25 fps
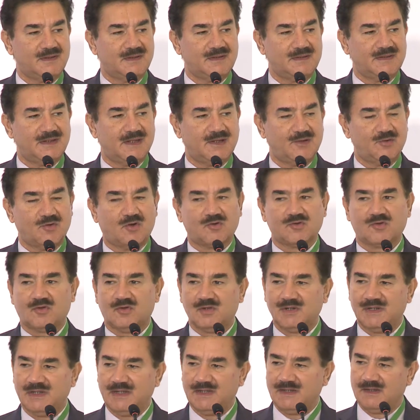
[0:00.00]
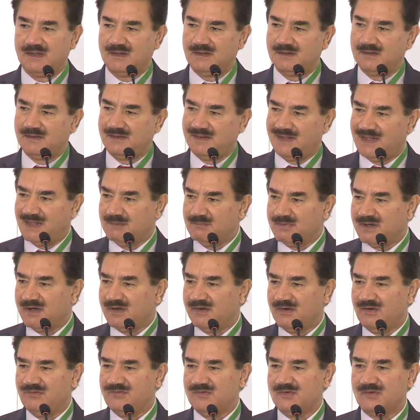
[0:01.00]
than not only the
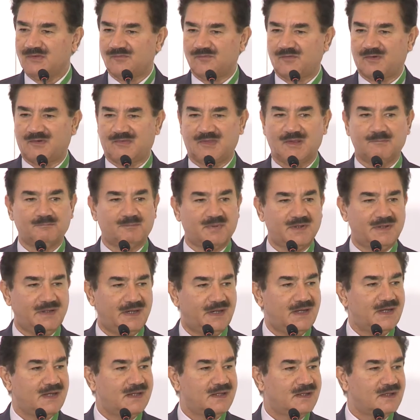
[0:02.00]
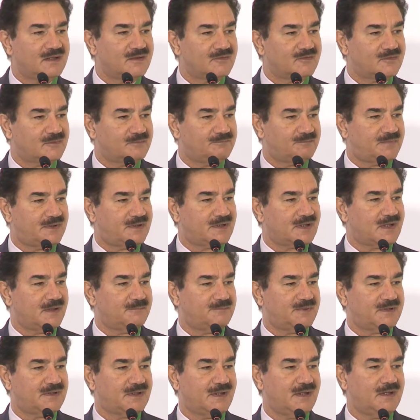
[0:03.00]
neighboring regions. For example, India's per
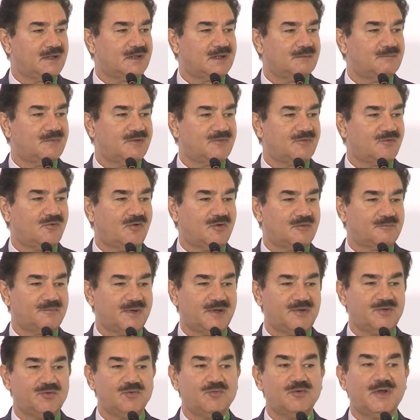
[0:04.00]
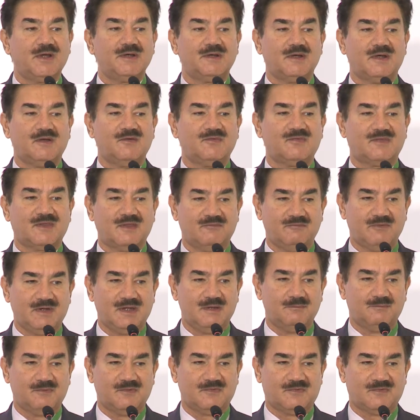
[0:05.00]
capita income has gone by
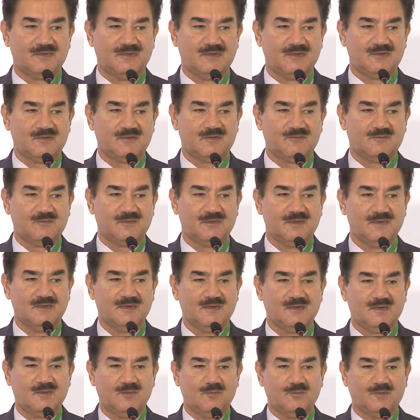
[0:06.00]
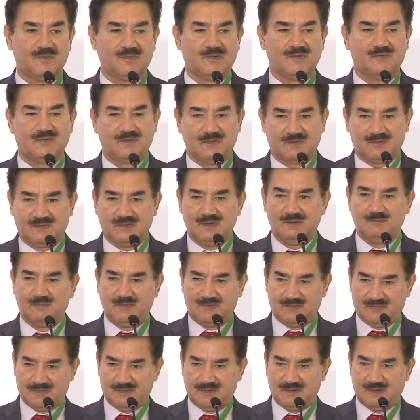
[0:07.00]
270% versus
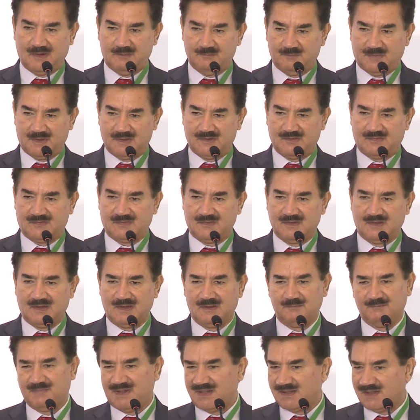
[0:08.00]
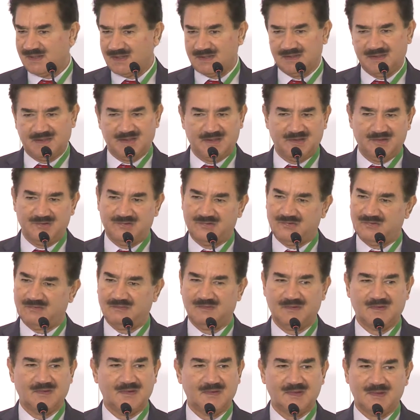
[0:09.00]
60% in Pakistan, Bangladesh,
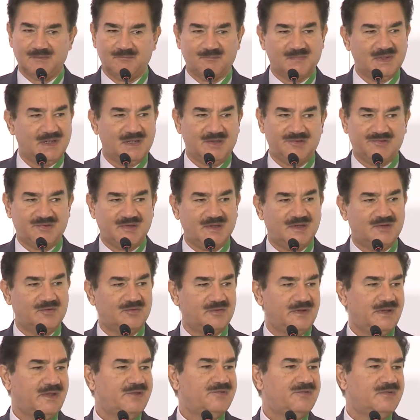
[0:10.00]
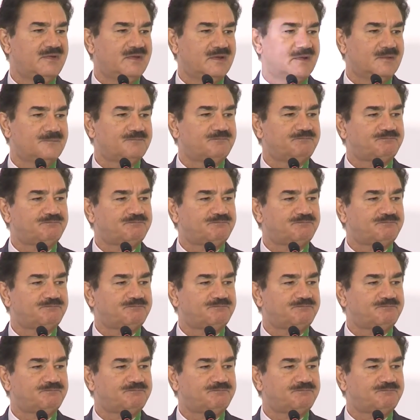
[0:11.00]
Malaysia, Indonesia.